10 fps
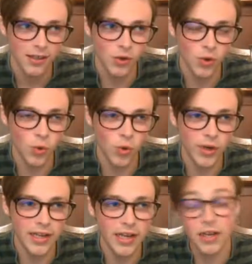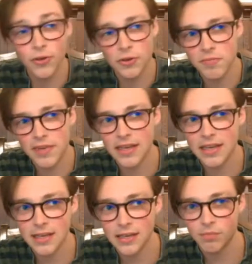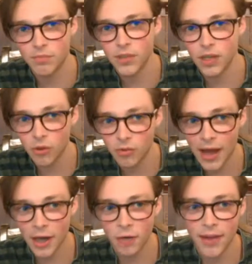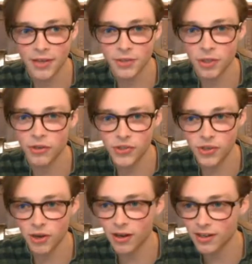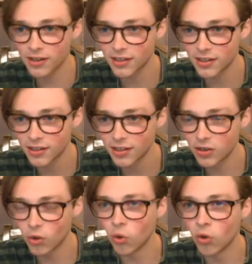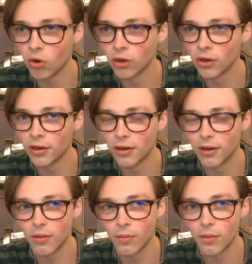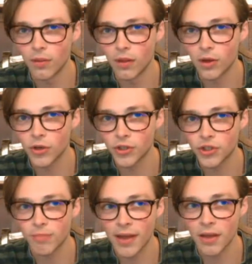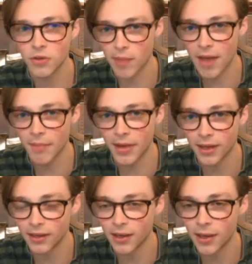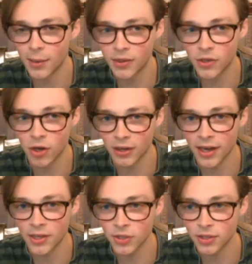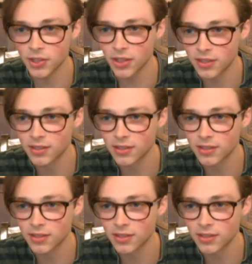would either be, Iron Man, Tony Stark, or Christian Bale's Batman in the Dark Knight trilogy.